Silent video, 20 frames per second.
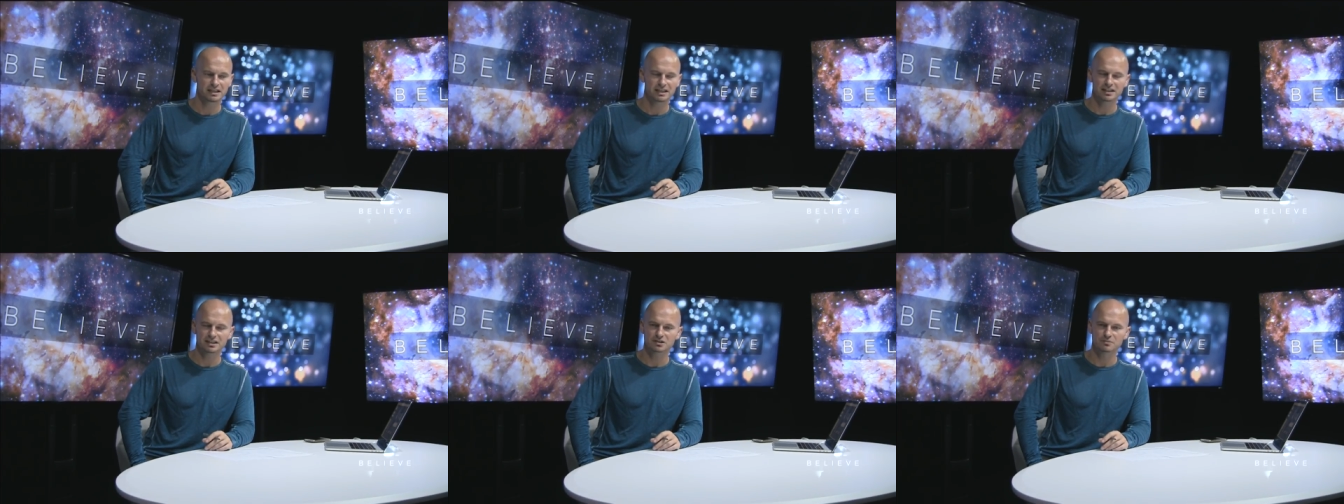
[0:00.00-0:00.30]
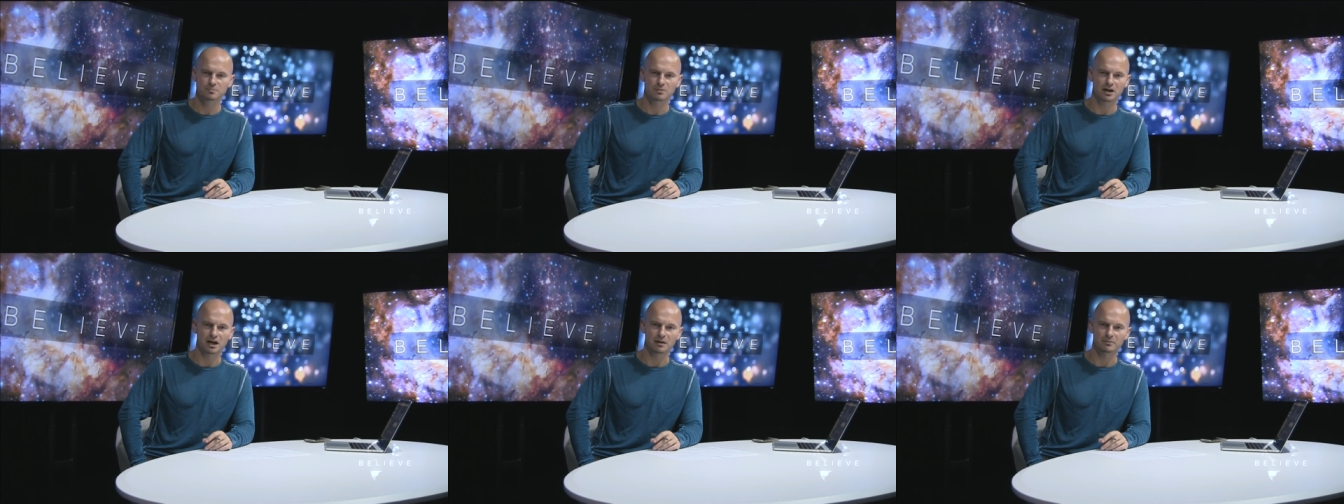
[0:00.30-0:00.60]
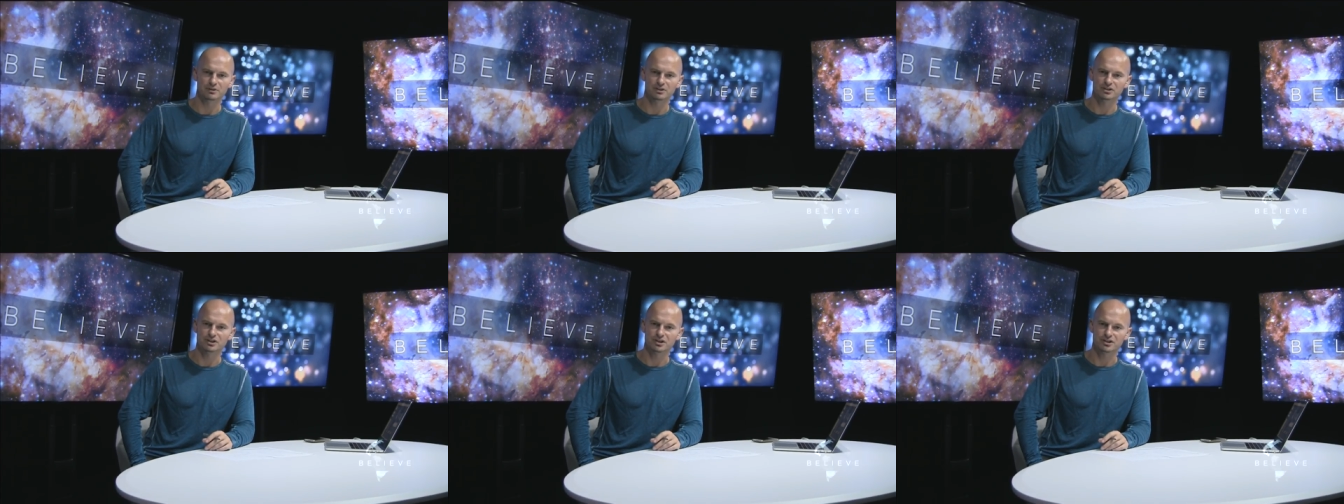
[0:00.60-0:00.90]
it's
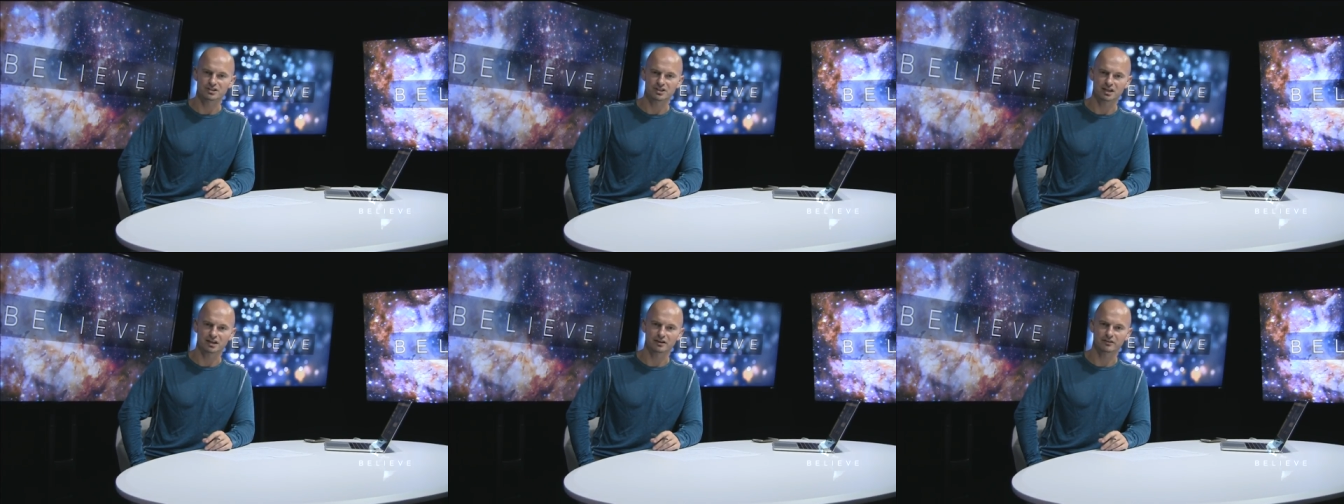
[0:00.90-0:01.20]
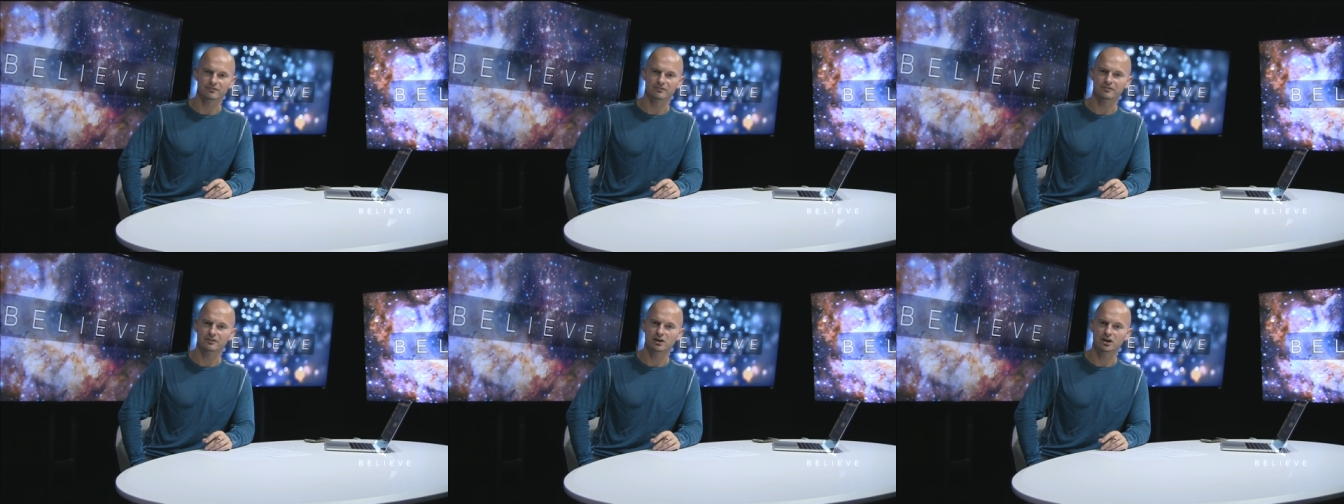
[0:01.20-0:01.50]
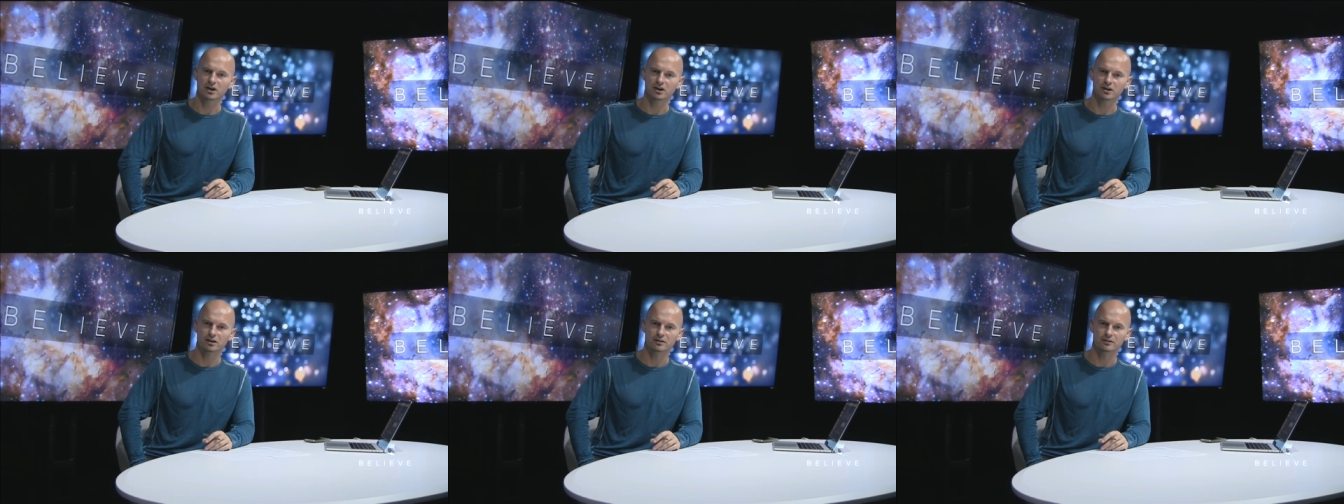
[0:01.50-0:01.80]
probably just out of
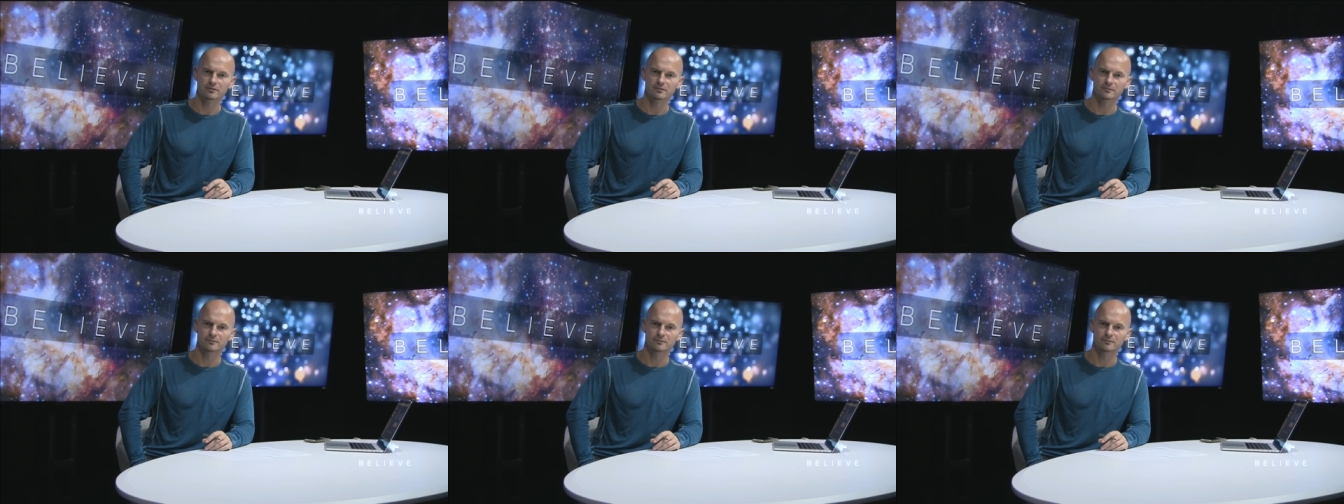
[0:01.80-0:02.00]
fear.